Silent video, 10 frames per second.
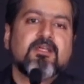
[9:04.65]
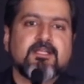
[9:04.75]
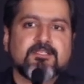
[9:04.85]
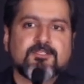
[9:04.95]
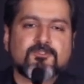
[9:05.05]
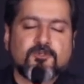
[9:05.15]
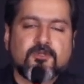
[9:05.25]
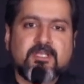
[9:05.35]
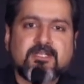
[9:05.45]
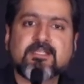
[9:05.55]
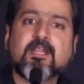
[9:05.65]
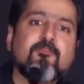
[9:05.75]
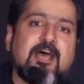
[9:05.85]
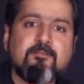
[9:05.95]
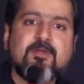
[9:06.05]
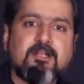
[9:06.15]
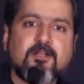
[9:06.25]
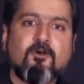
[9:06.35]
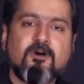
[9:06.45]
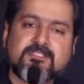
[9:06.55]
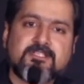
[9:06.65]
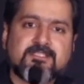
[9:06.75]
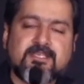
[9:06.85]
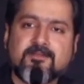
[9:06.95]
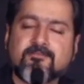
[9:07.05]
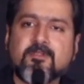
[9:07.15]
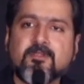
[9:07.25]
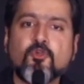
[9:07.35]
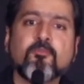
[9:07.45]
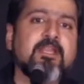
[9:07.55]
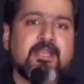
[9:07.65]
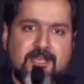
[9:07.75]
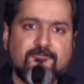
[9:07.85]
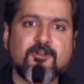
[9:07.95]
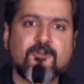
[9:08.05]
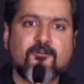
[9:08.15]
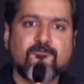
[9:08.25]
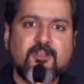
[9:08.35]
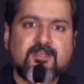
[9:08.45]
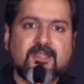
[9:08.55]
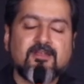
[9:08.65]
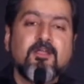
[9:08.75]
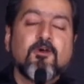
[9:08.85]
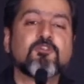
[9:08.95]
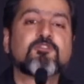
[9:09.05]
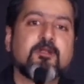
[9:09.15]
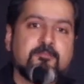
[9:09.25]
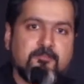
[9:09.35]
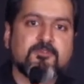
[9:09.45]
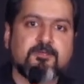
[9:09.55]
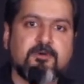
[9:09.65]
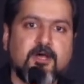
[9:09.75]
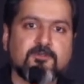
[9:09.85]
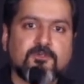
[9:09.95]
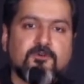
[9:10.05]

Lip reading: there is an environmental cause, jaise human and elephant conflict, and us par main music banao.